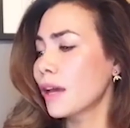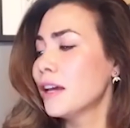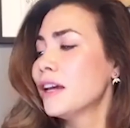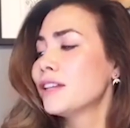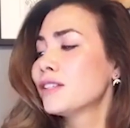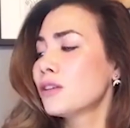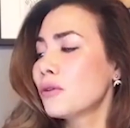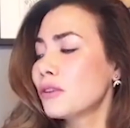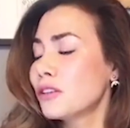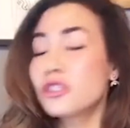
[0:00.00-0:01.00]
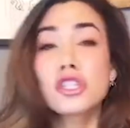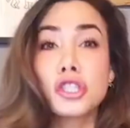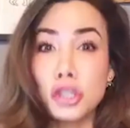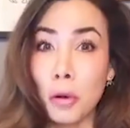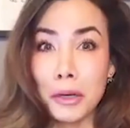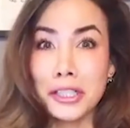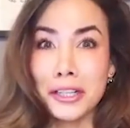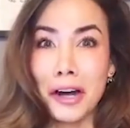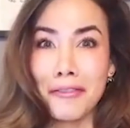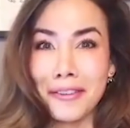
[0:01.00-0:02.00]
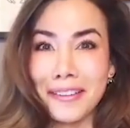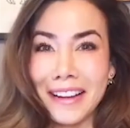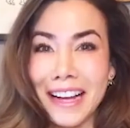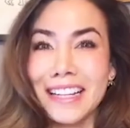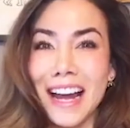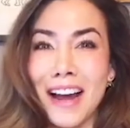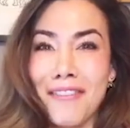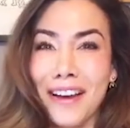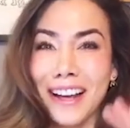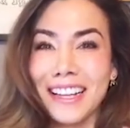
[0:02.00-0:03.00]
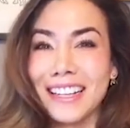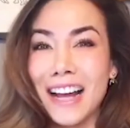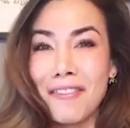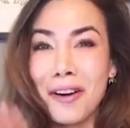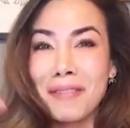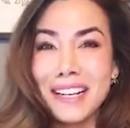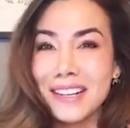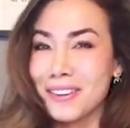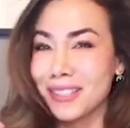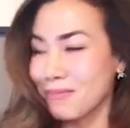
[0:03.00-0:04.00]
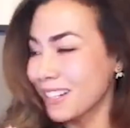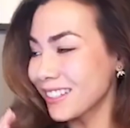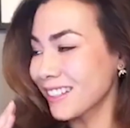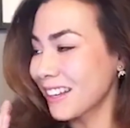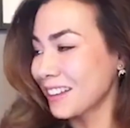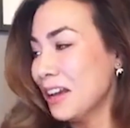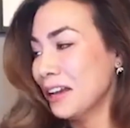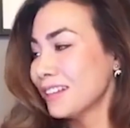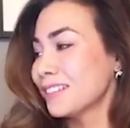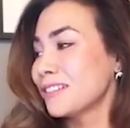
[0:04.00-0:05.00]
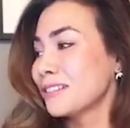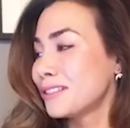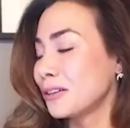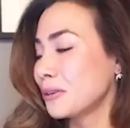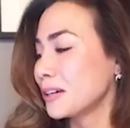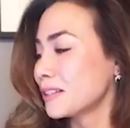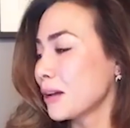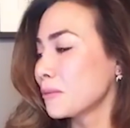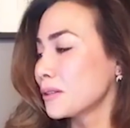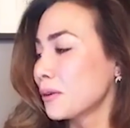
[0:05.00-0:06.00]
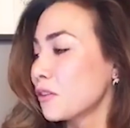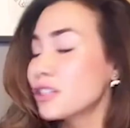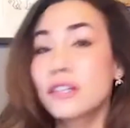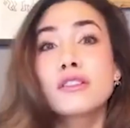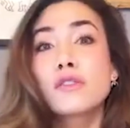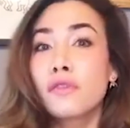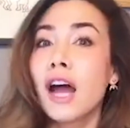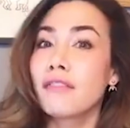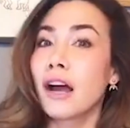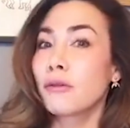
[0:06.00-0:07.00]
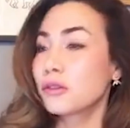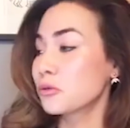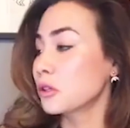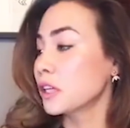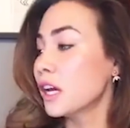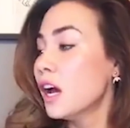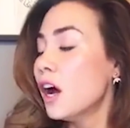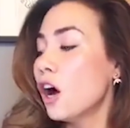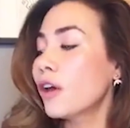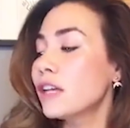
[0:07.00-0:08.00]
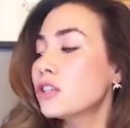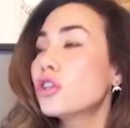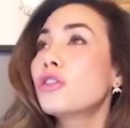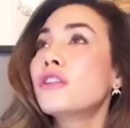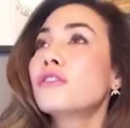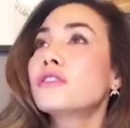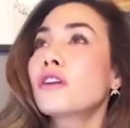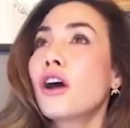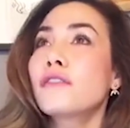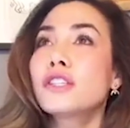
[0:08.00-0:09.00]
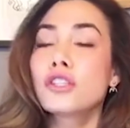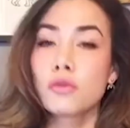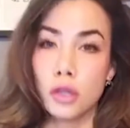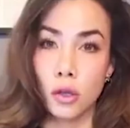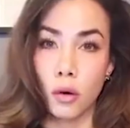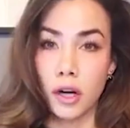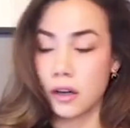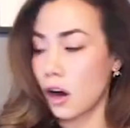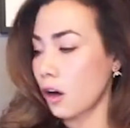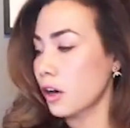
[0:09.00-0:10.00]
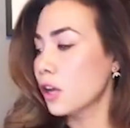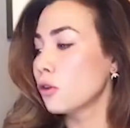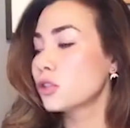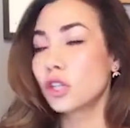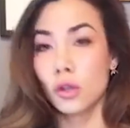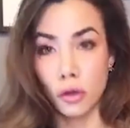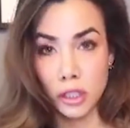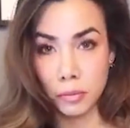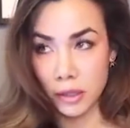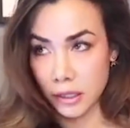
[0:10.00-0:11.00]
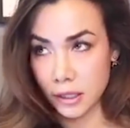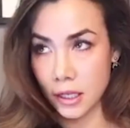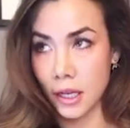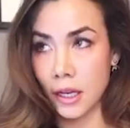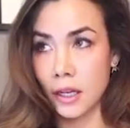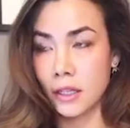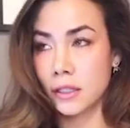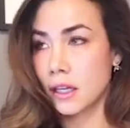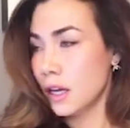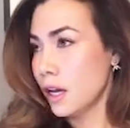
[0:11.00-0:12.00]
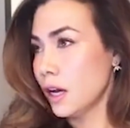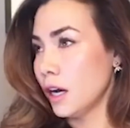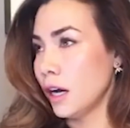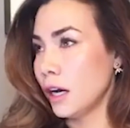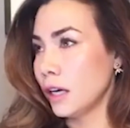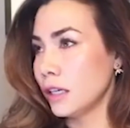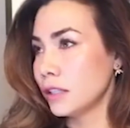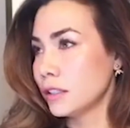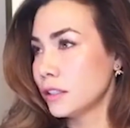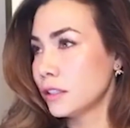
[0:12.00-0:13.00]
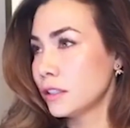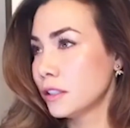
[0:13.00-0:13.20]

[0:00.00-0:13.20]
Okay, so there's just so much to cover. I have all my notes, but it's this is a serious episode. A serious 5 hours, really. Okay, so then there's the conversation with Lauren. Ari goes to Lauren's place in, oh